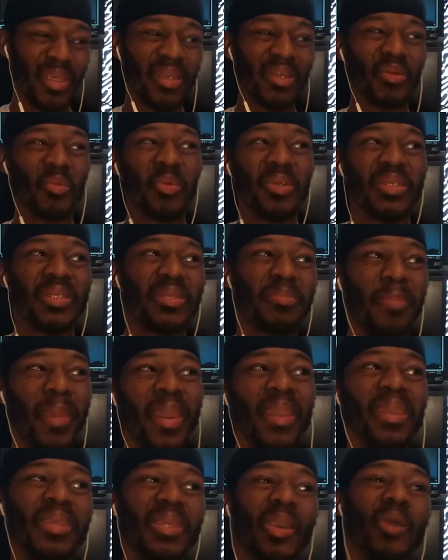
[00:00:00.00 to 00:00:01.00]
nigga,
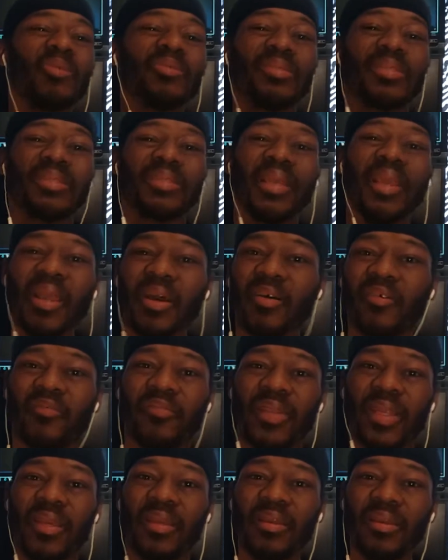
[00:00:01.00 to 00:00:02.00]
respect yourself,
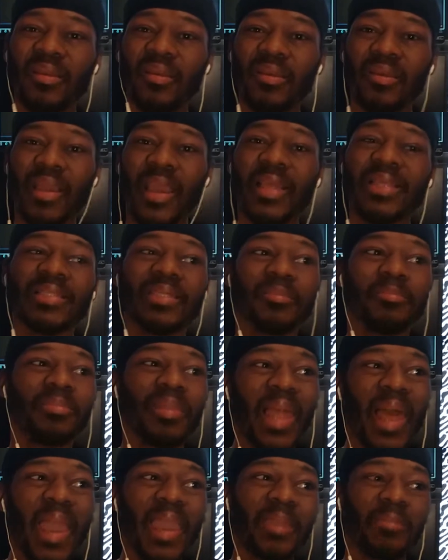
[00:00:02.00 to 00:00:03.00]
nigga. As a
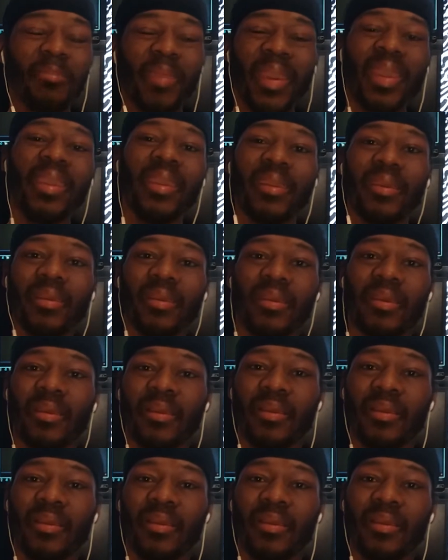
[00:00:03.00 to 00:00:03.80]
black man,